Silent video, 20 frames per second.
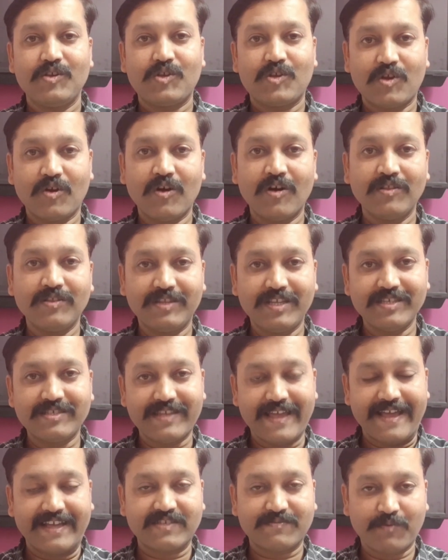Turn these
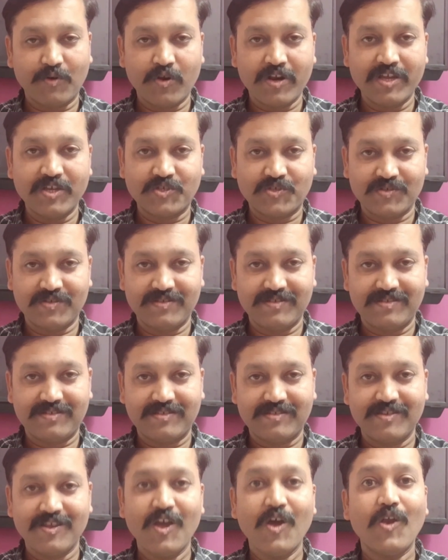
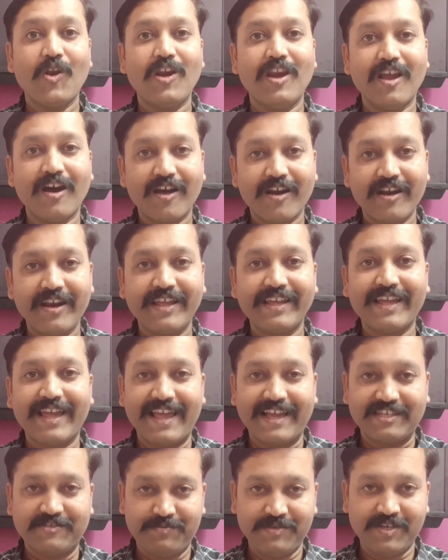explorations, learning
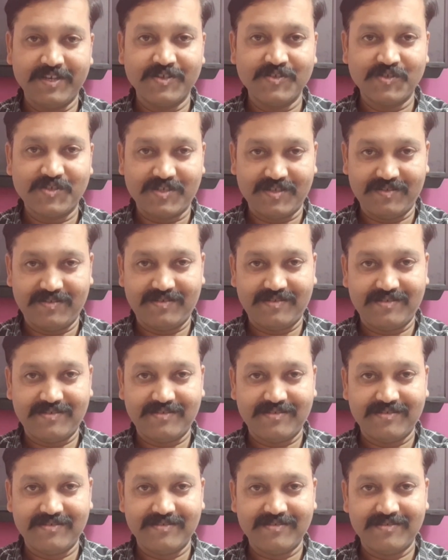
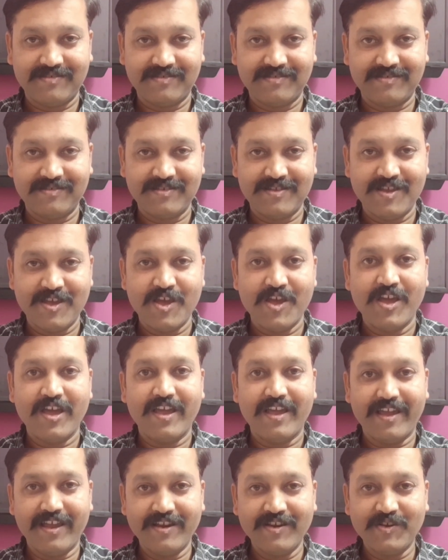experiences
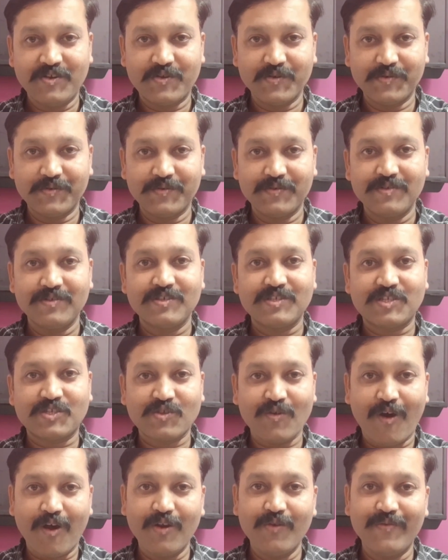into
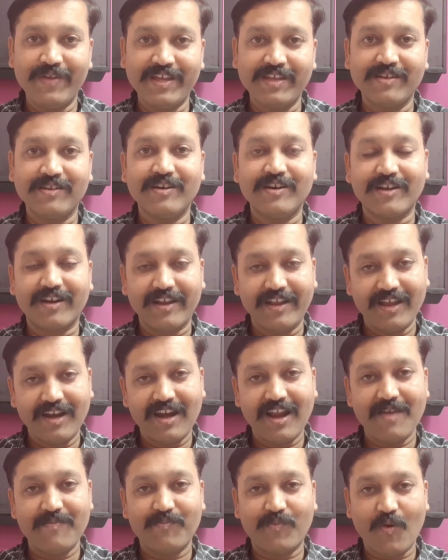solving real
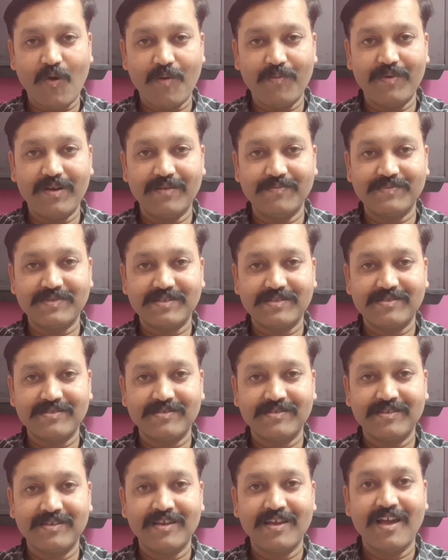life problems
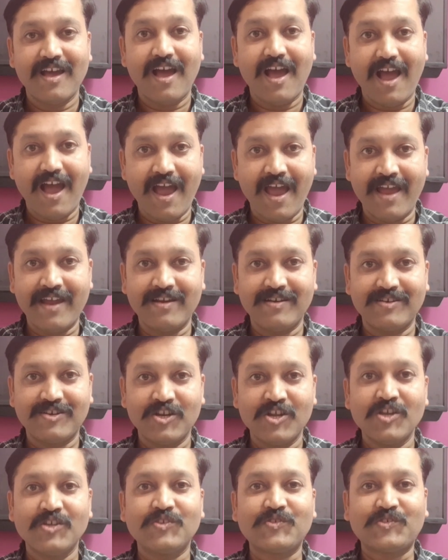and
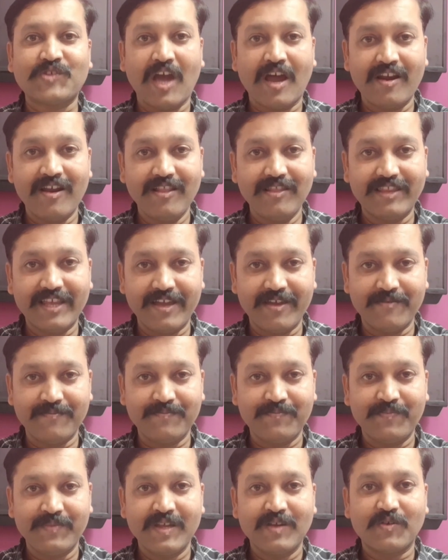channel
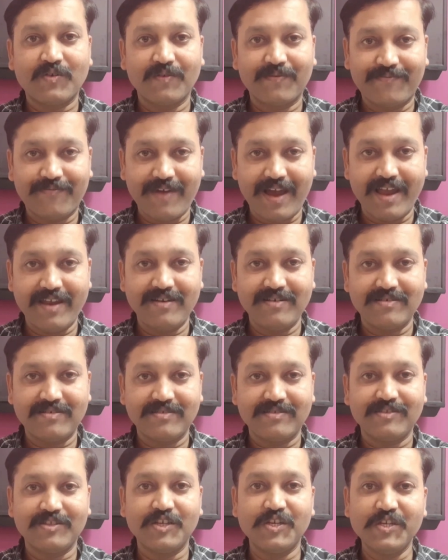them to find
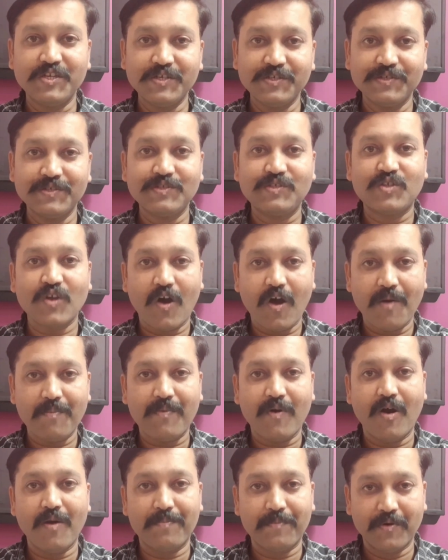the new
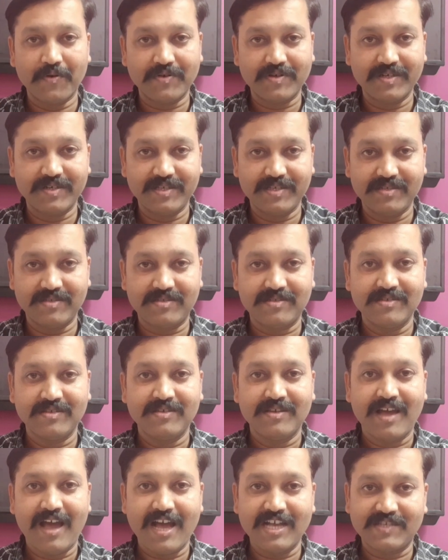job opportunities
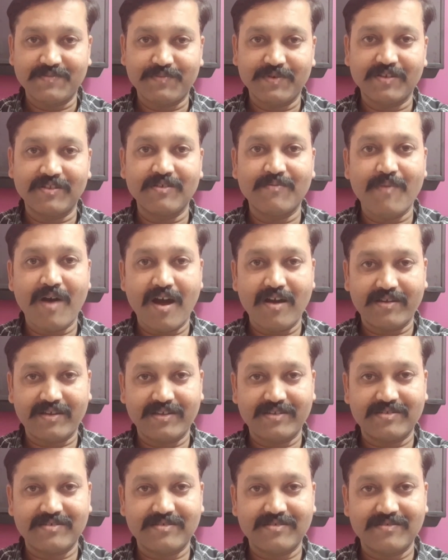as per the
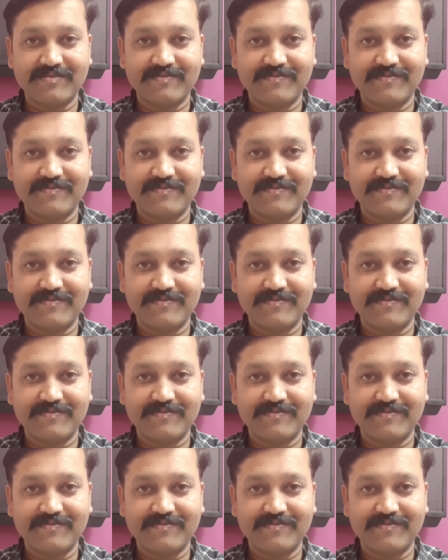market.